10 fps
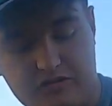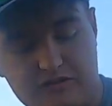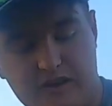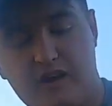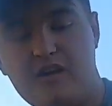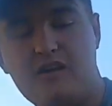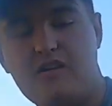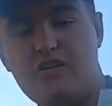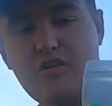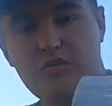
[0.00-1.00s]
use today
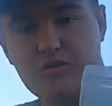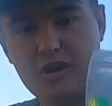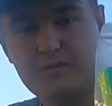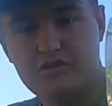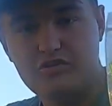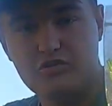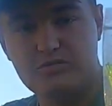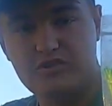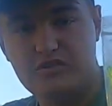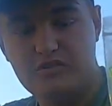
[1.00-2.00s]
are some crappie
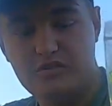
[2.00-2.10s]
tubes.